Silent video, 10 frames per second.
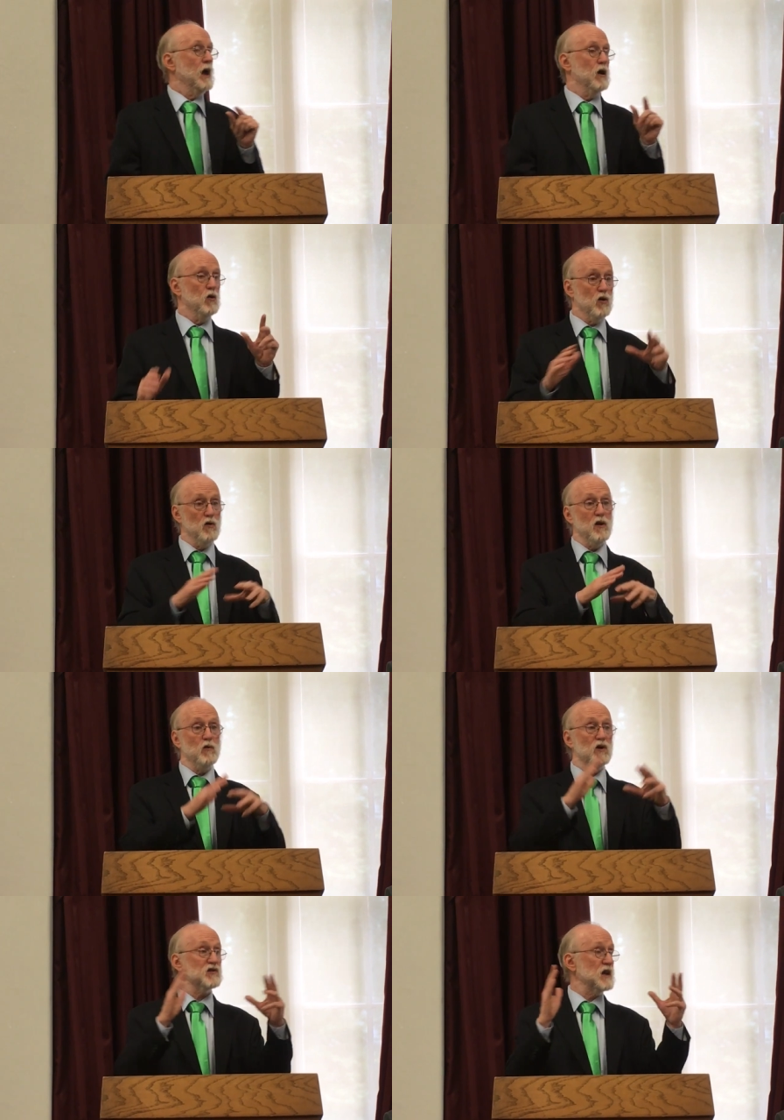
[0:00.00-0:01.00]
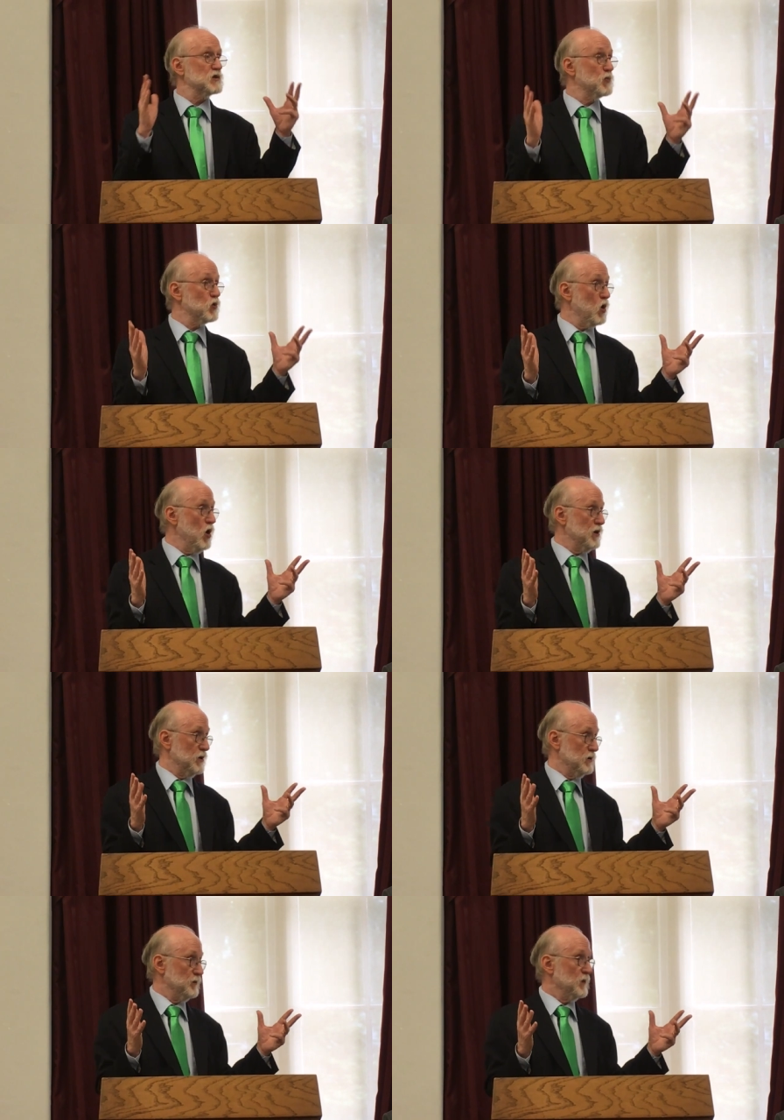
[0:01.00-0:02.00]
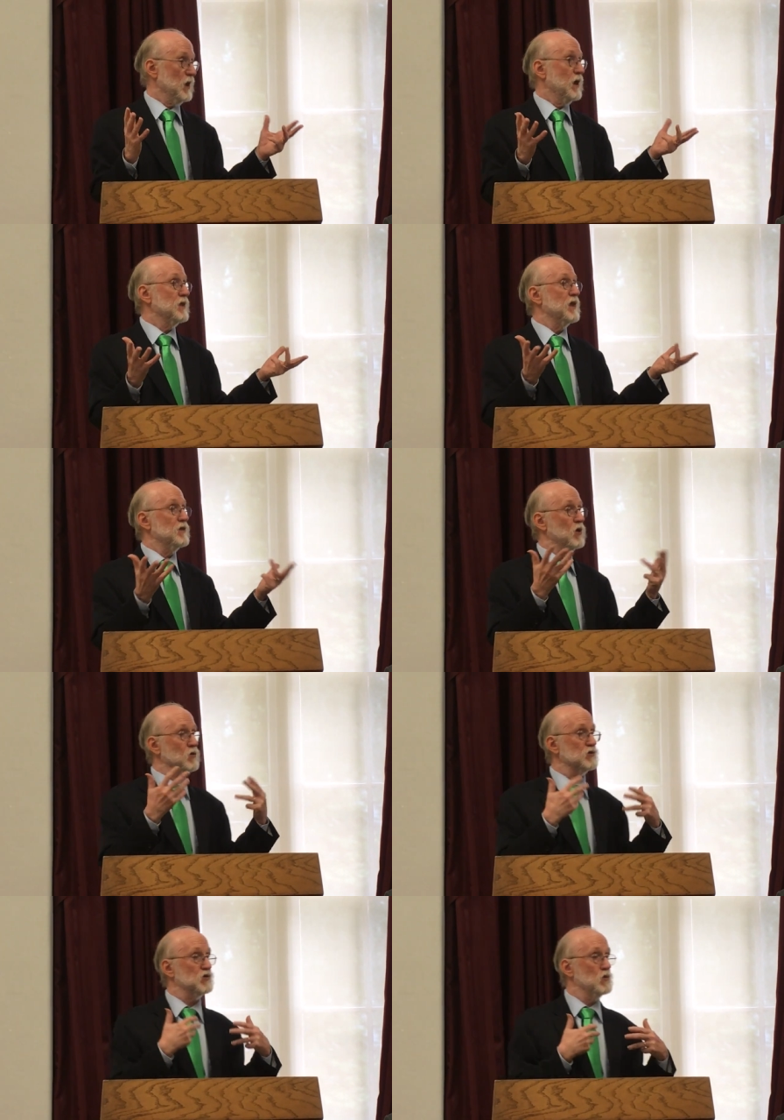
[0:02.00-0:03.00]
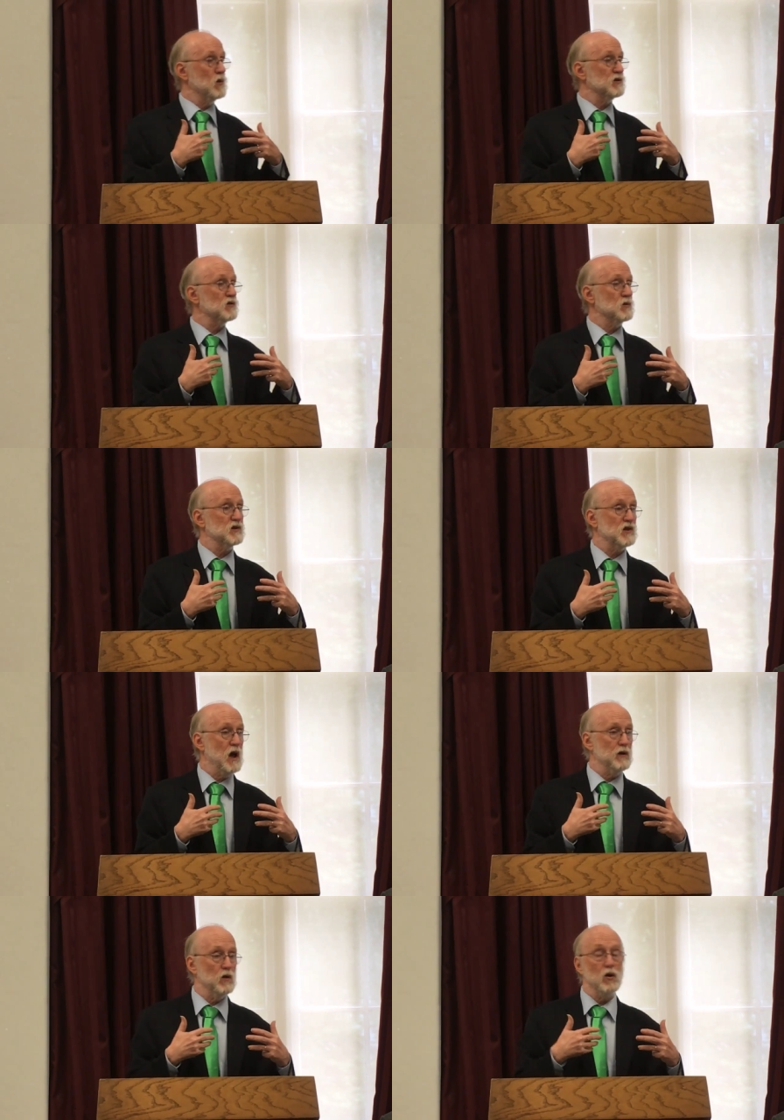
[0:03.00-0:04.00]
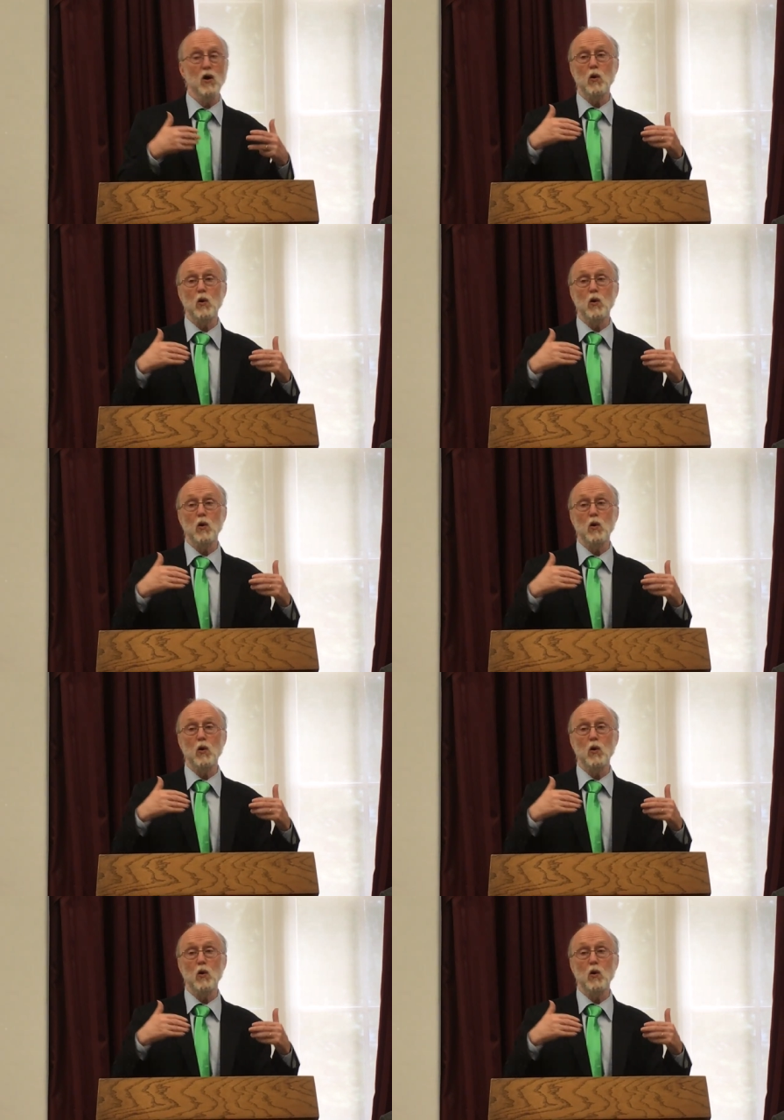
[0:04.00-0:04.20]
And although, of course, that's broader than those who are suicidal,